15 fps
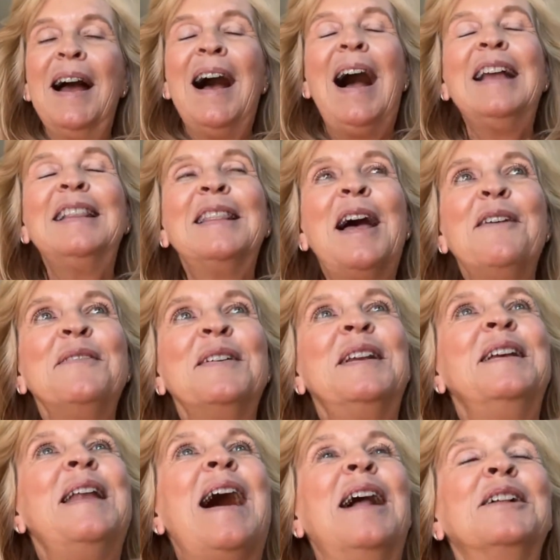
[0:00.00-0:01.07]
I love an
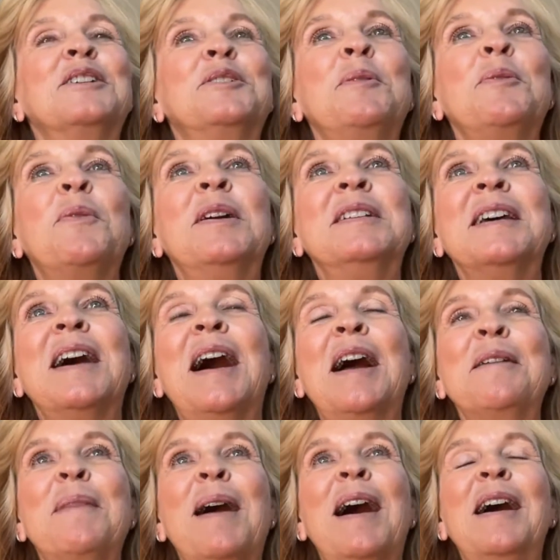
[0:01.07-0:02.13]
analogy one time.